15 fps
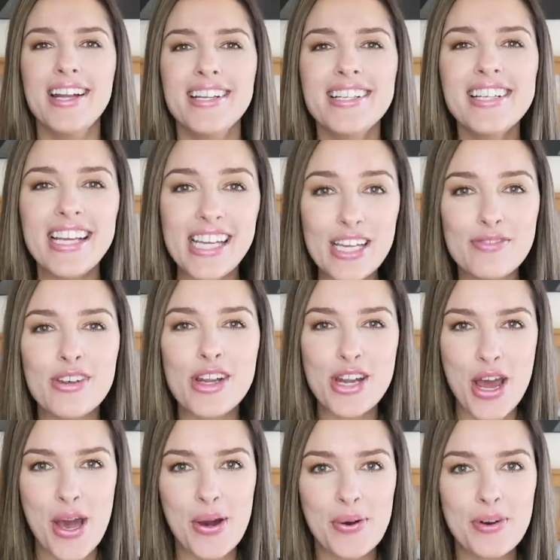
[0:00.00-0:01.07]
I didn't even
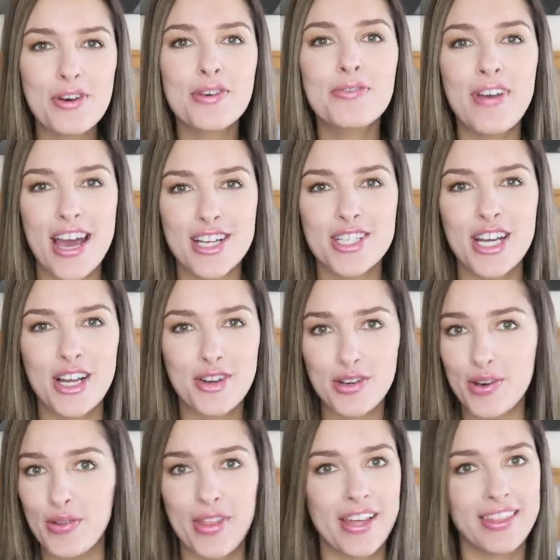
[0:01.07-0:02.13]
know fashion
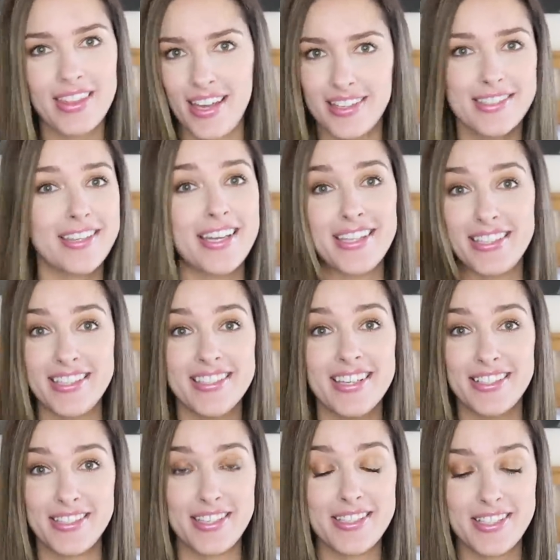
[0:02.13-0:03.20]
clothing things like this
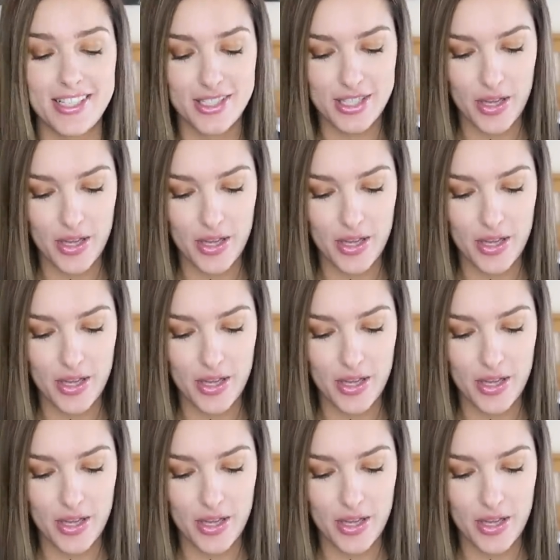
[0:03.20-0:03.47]
existed.